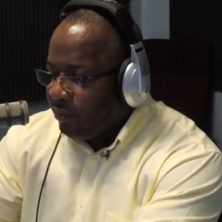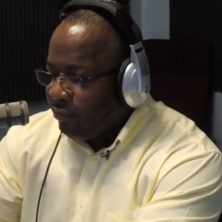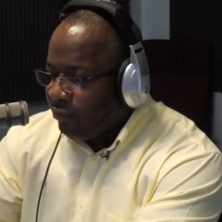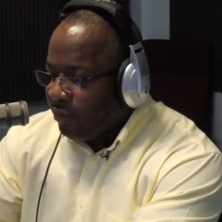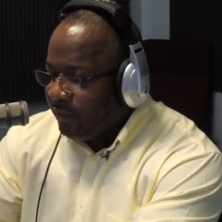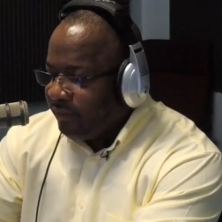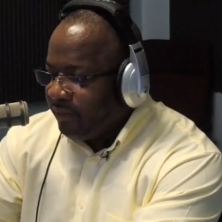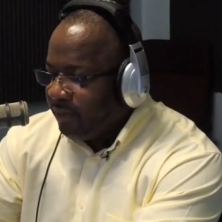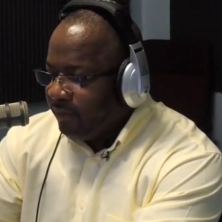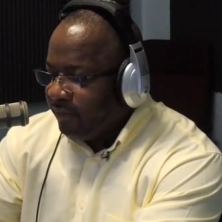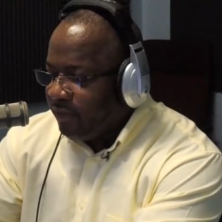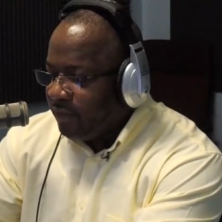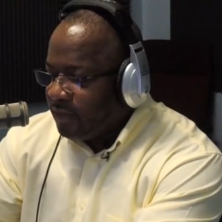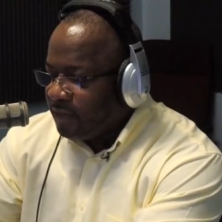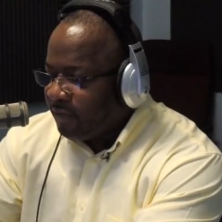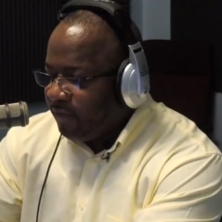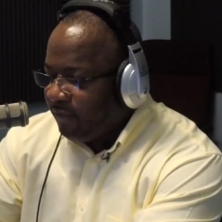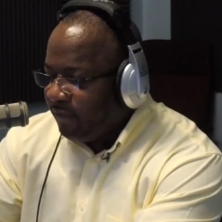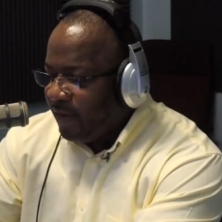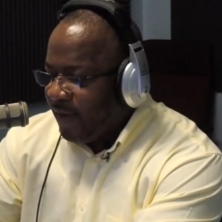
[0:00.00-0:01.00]
to read from
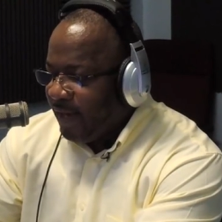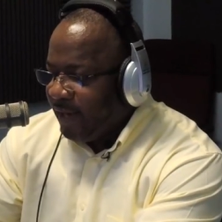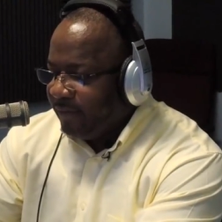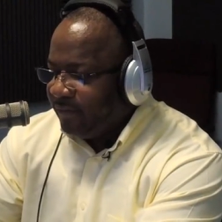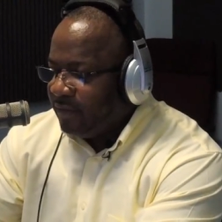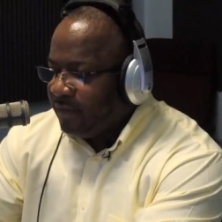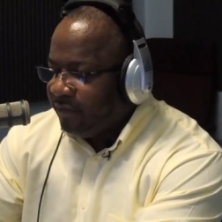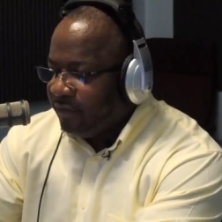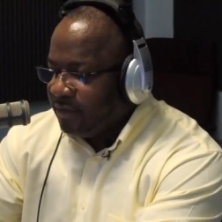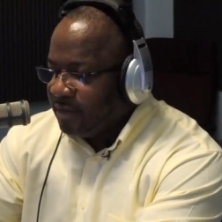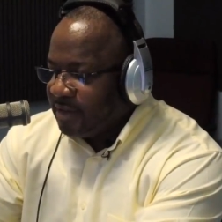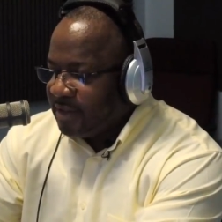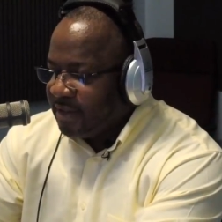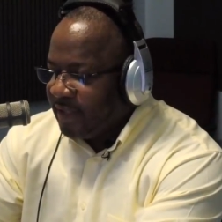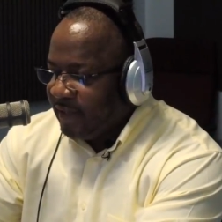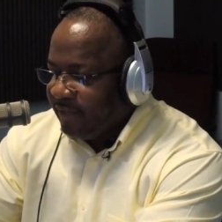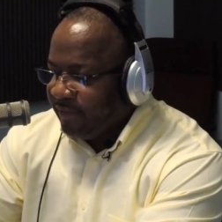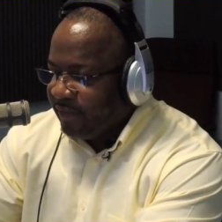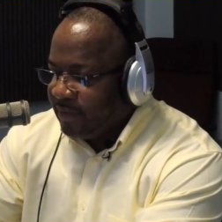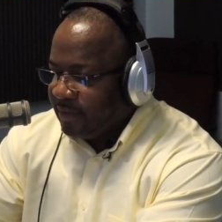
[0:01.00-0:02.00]
verse 5 to verse
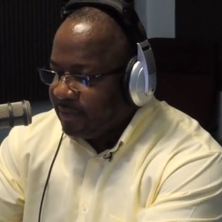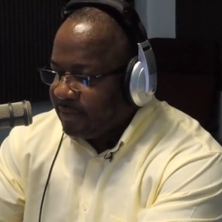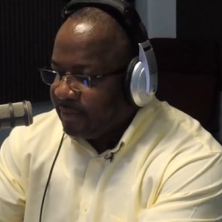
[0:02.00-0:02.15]
7.